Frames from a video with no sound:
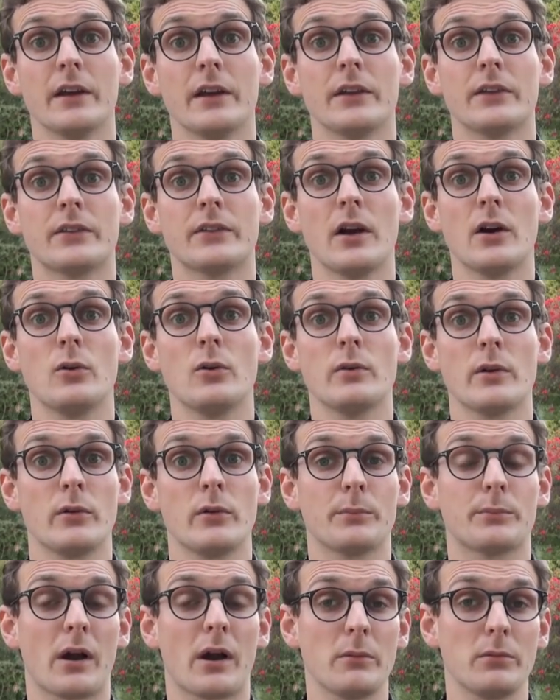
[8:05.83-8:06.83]
So we
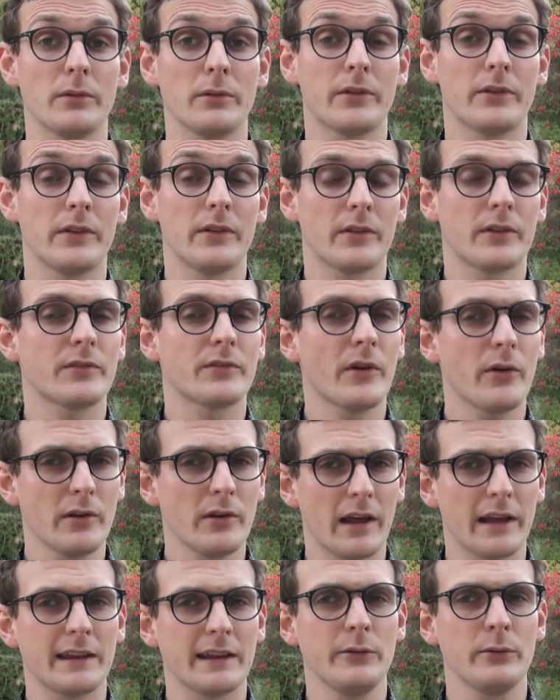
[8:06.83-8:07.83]
will probably see that. It's very
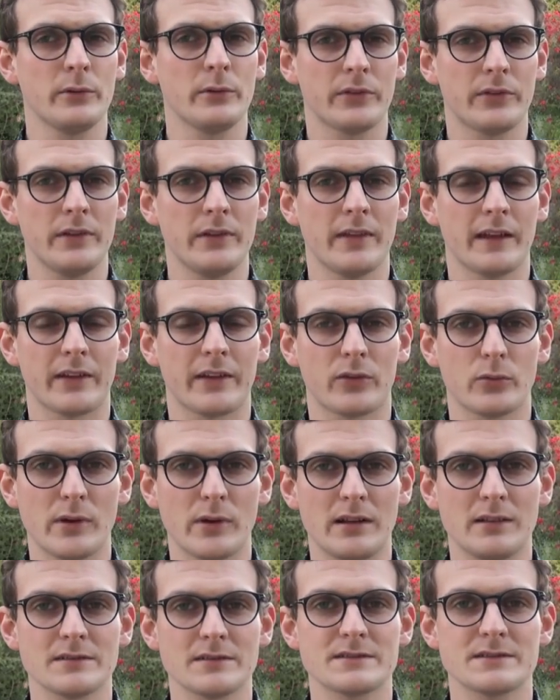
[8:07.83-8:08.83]
likely we will see that as
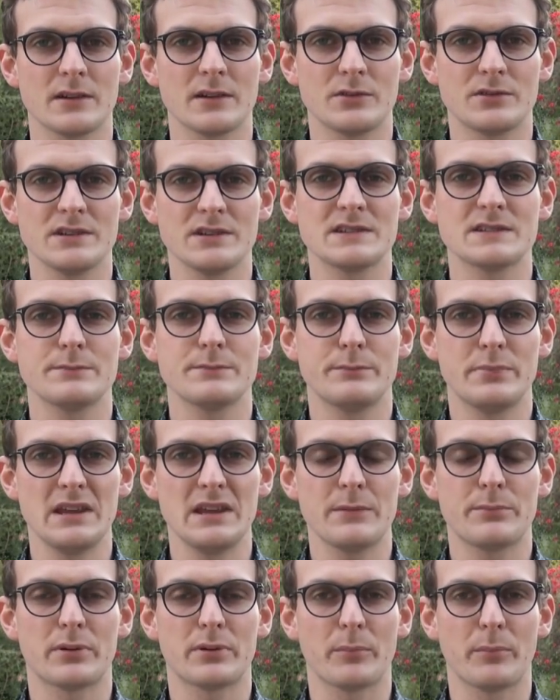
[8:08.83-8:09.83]
well. So just
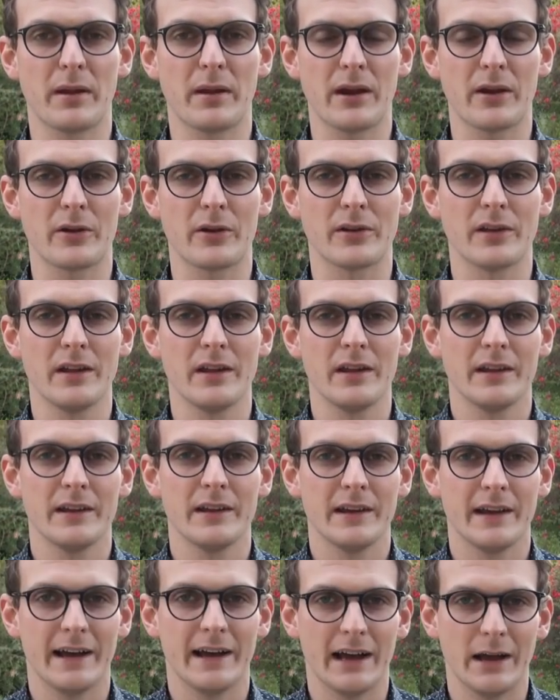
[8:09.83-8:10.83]
be prepared.
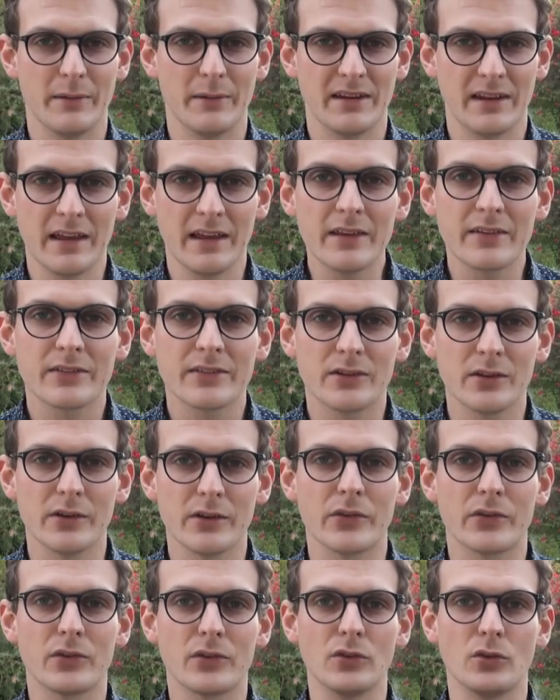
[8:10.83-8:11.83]
It is
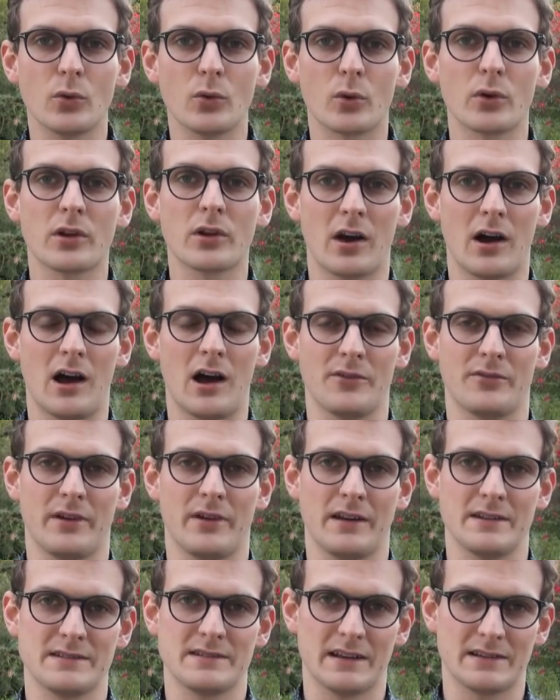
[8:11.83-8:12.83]
just your
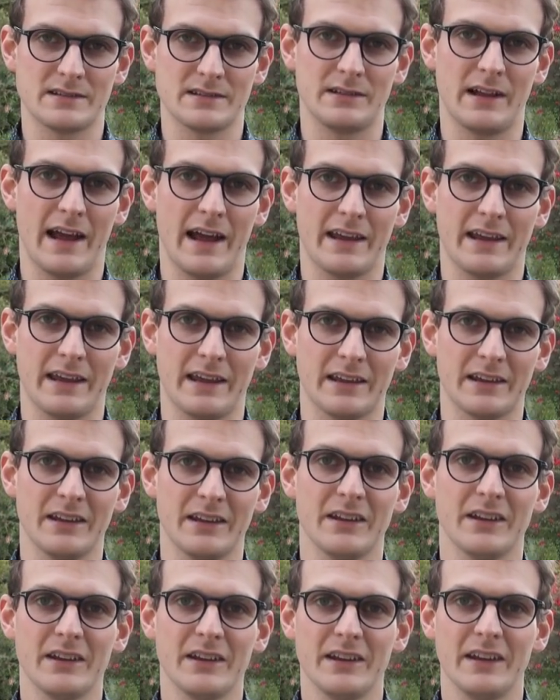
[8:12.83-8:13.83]
confidence that's lacking
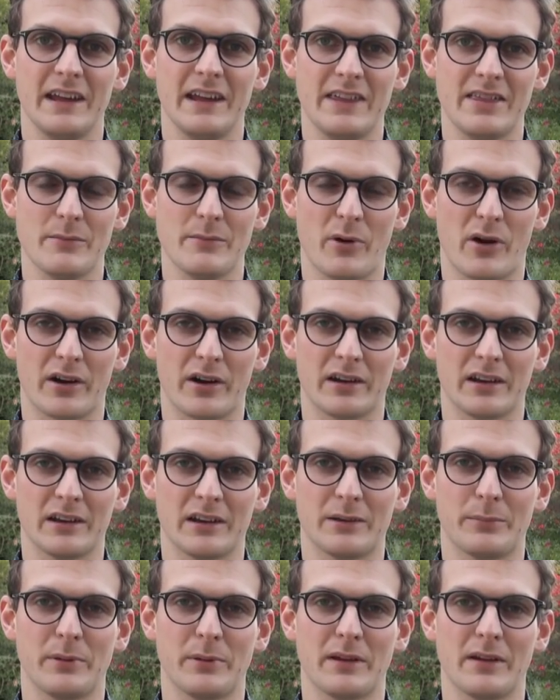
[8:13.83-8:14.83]
in the
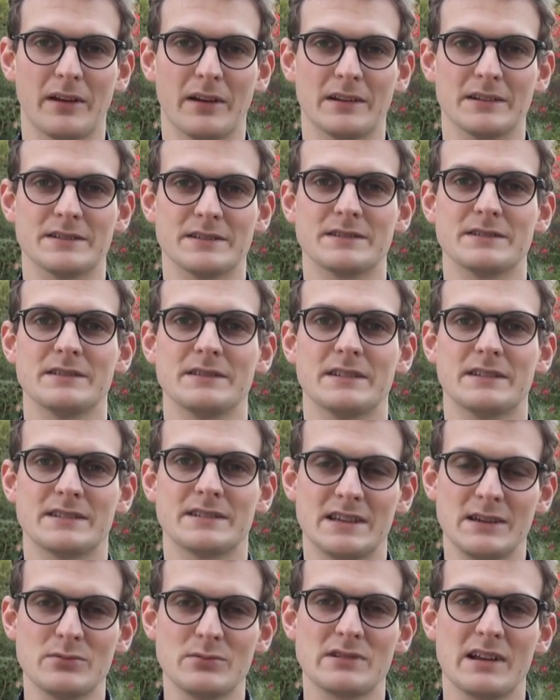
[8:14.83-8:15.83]
market, because it
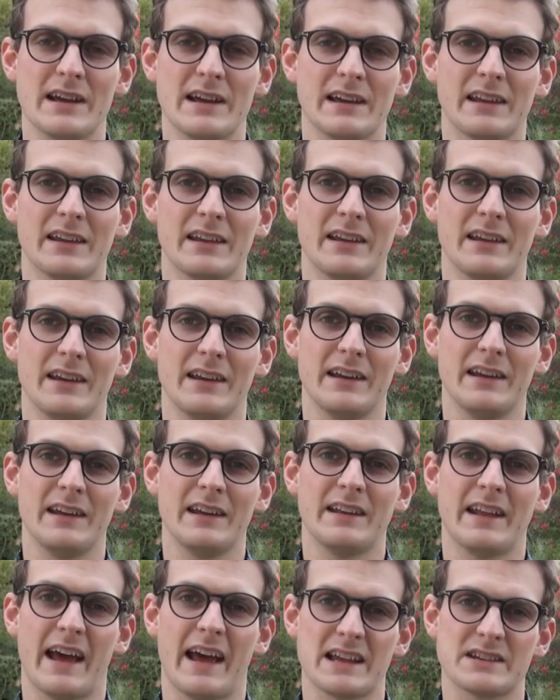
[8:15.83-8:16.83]
seems like
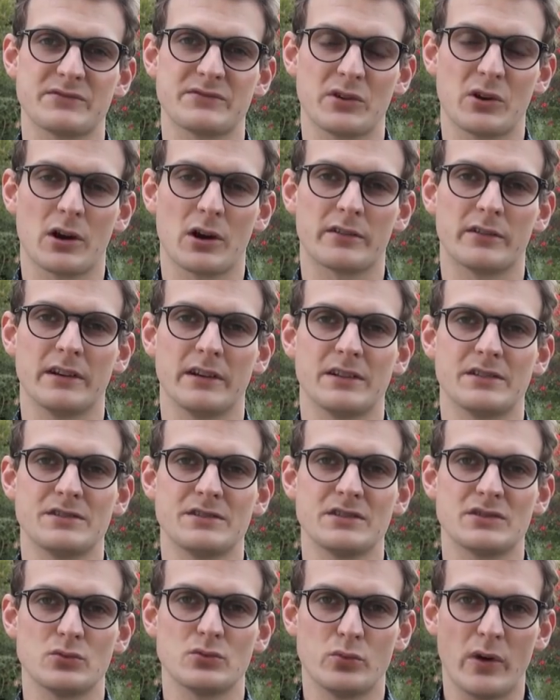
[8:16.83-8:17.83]
it has recovered. It's
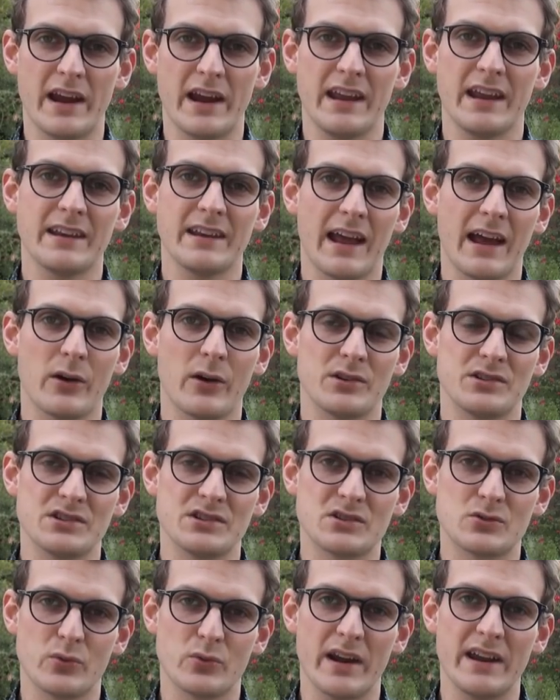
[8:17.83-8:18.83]
just waiting now. It's
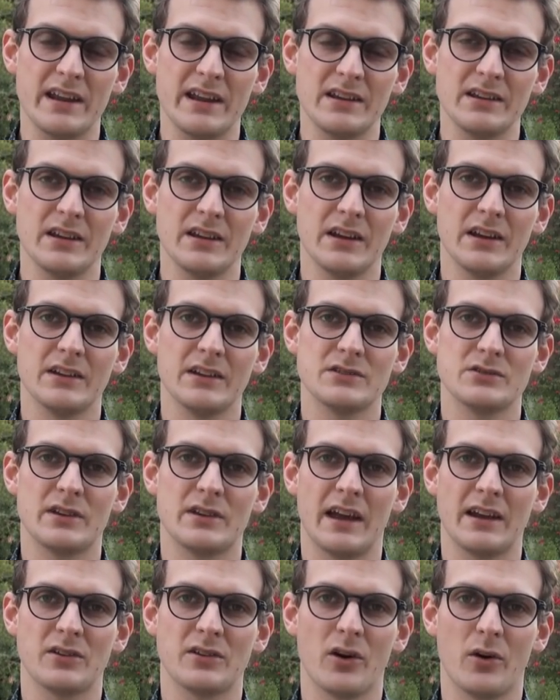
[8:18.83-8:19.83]
just waiting to
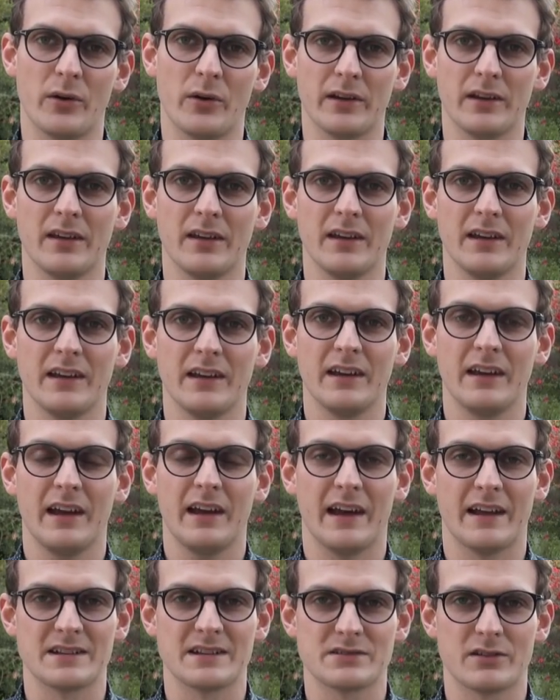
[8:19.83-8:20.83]
get going
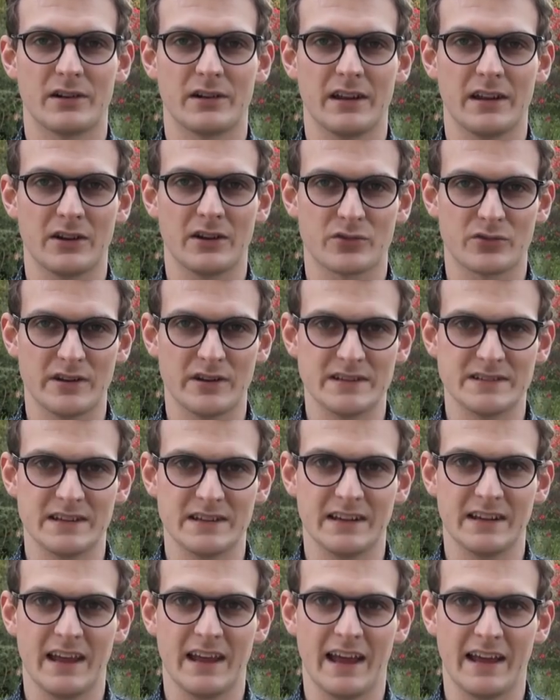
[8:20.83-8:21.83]
and start
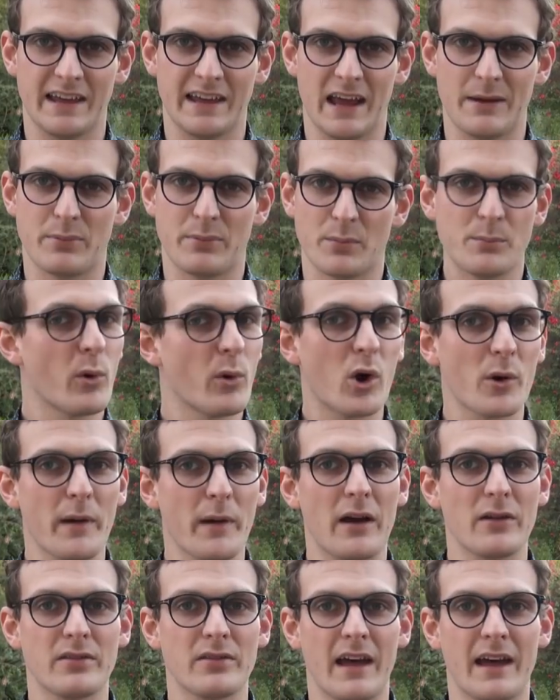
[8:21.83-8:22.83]
increasing again. But more
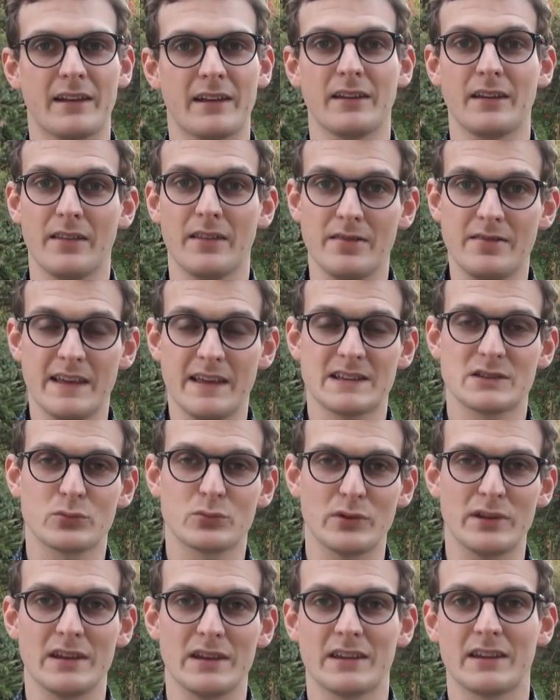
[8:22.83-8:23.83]
about that this
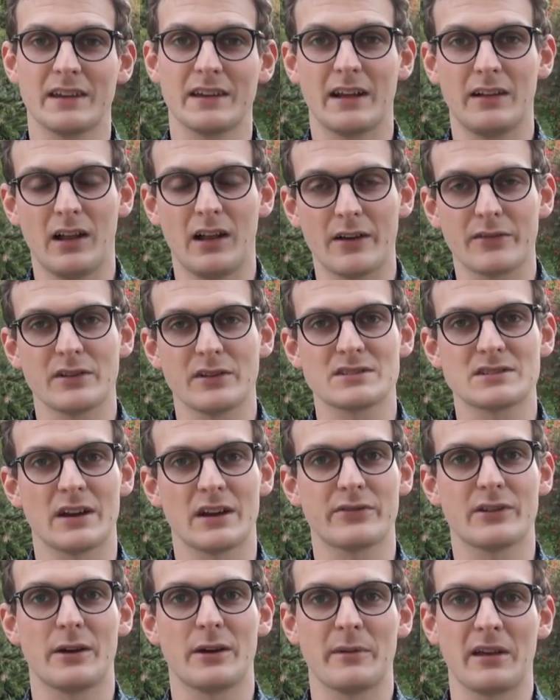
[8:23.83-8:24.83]
week. A lot of good
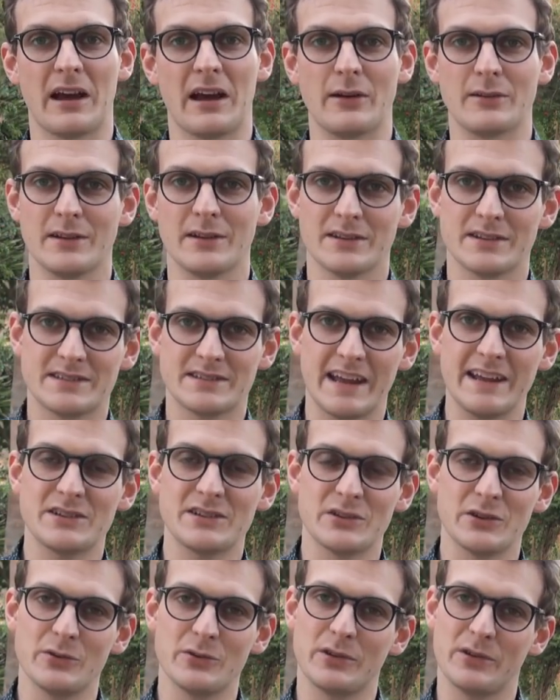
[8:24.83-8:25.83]
stuff coming out. Stay
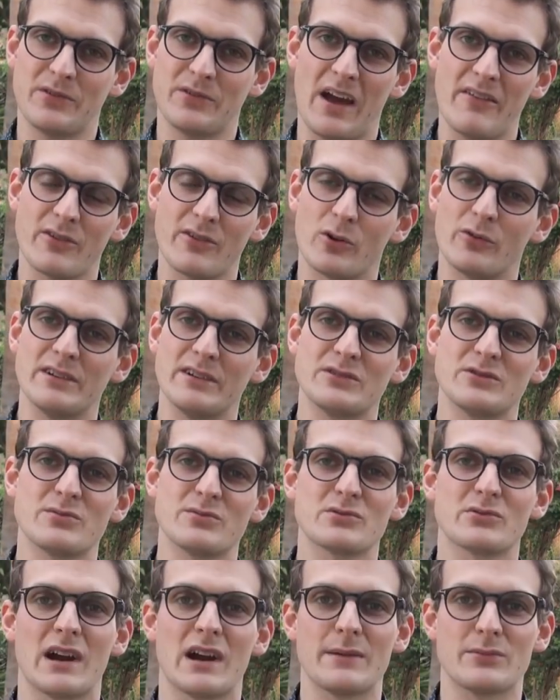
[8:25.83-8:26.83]
tuned. If you haven't already
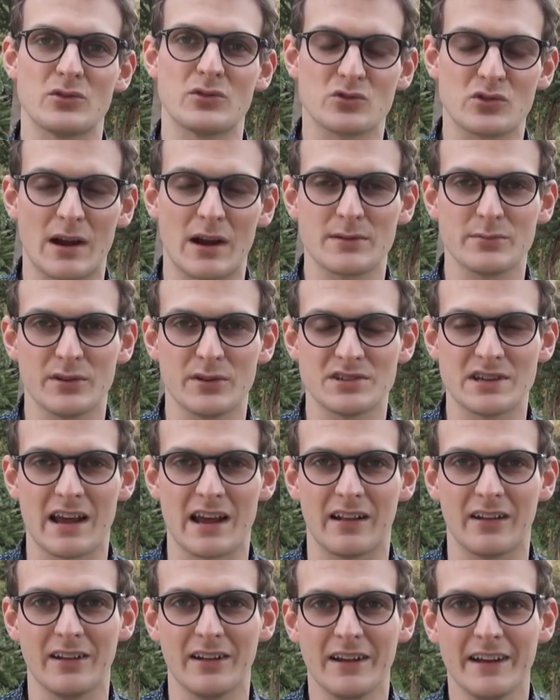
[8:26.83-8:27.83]
subscribed to my
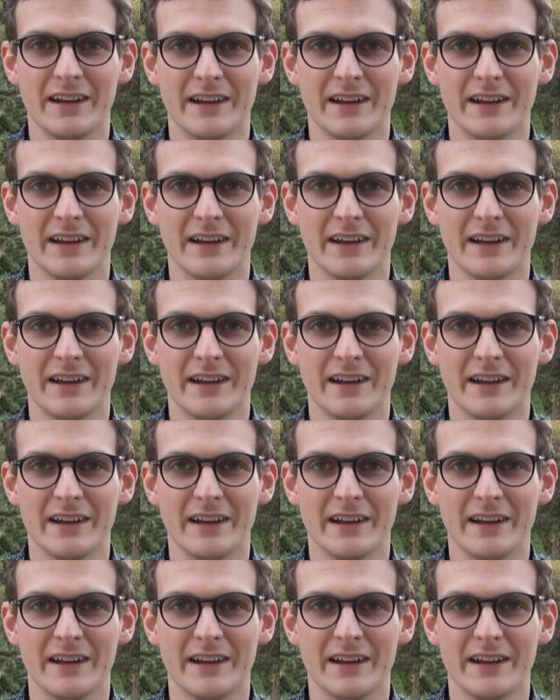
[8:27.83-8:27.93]
channel.